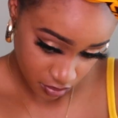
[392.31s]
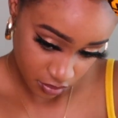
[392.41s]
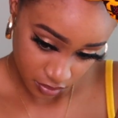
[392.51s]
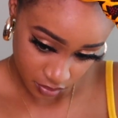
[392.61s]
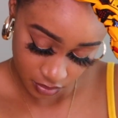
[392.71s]

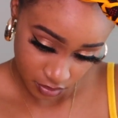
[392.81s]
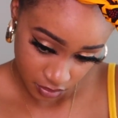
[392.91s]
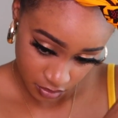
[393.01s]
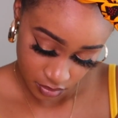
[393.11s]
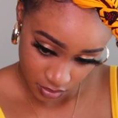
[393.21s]
let you
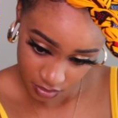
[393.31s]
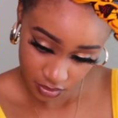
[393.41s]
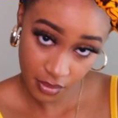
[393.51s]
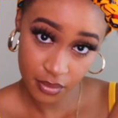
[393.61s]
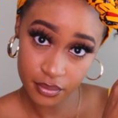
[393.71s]
all
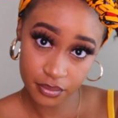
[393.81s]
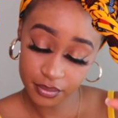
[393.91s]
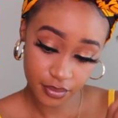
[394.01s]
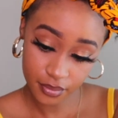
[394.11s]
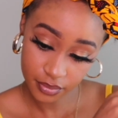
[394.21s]
enjoy the
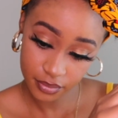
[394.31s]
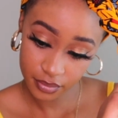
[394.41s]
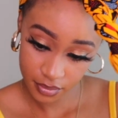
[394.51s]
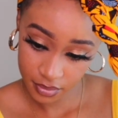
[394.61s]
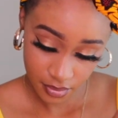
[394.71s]

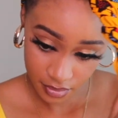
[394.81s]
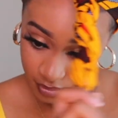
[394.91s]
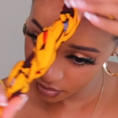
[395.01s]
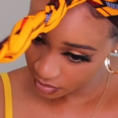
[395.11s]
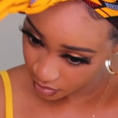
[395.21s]
video
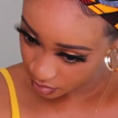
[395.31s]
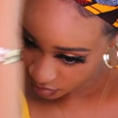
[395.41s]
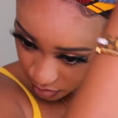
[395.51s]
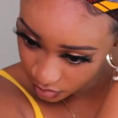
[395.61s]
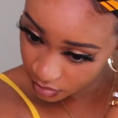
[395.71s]
because
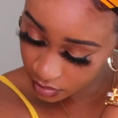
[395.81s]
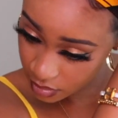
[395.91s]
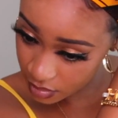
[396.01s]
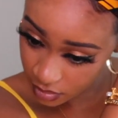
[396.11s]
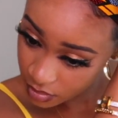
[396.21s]
I didn't
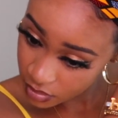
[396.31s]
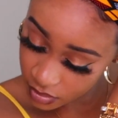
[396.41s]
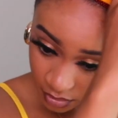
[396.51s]
do much.